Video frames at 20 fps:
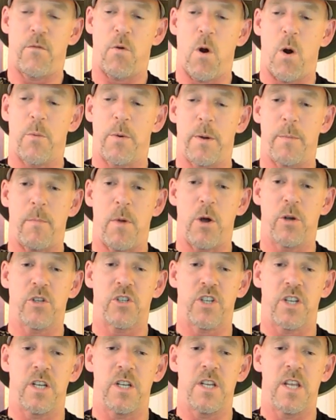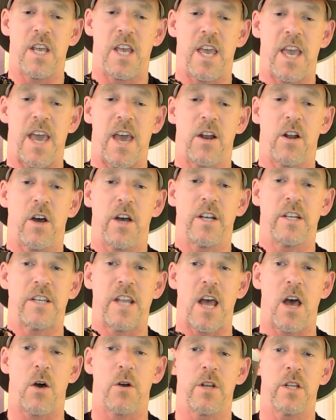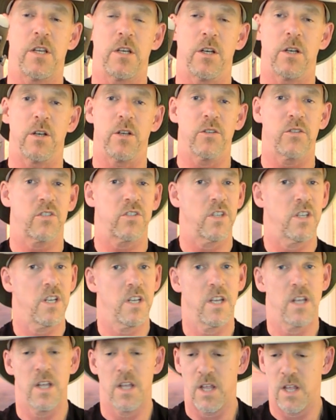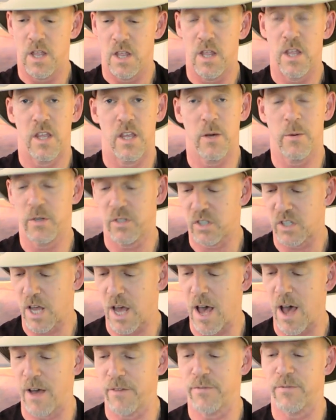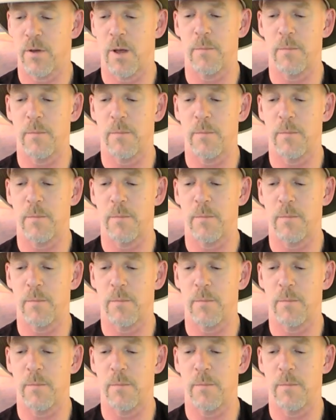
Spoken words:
forward motion, and on downhills it was tough.